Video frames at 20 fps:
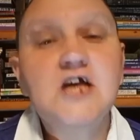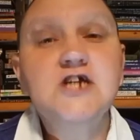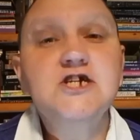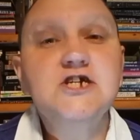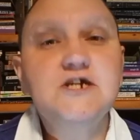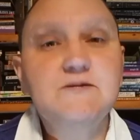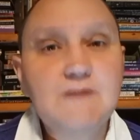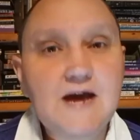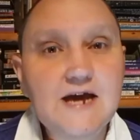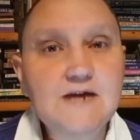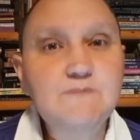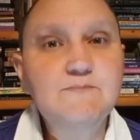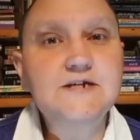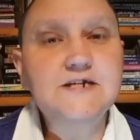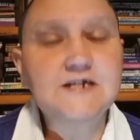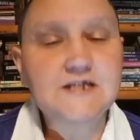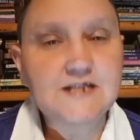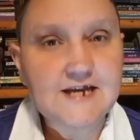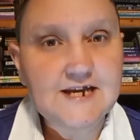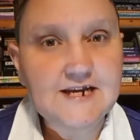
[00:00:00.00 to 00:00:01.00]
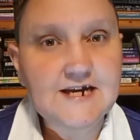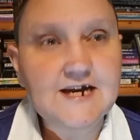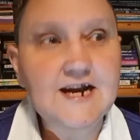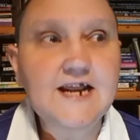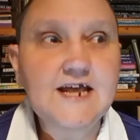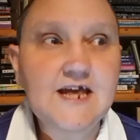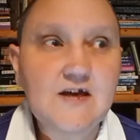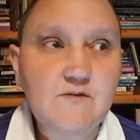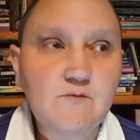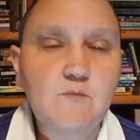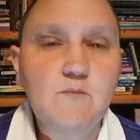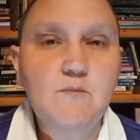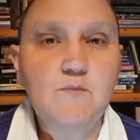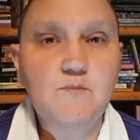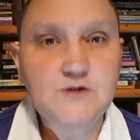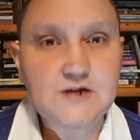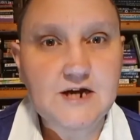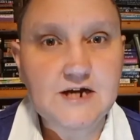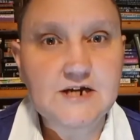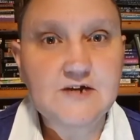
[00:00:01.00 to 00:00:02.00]
She made me delete it and give him a
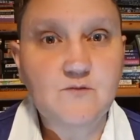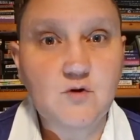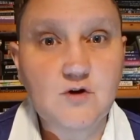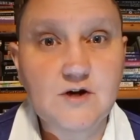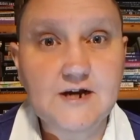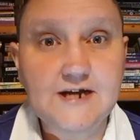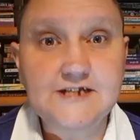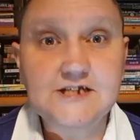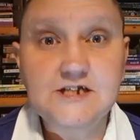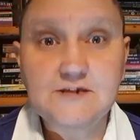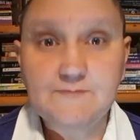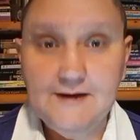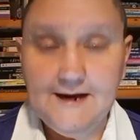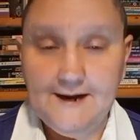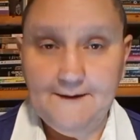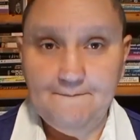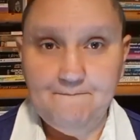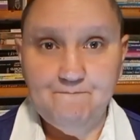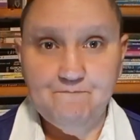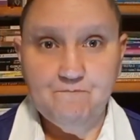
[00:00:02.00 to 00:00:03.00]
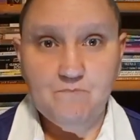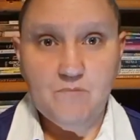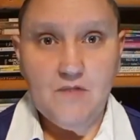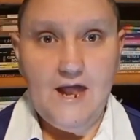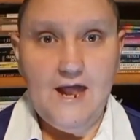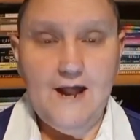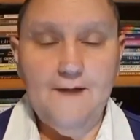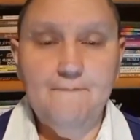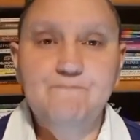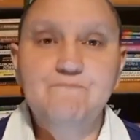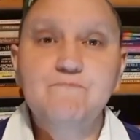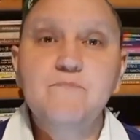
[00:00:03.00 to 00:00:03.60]
protective order against me, okay?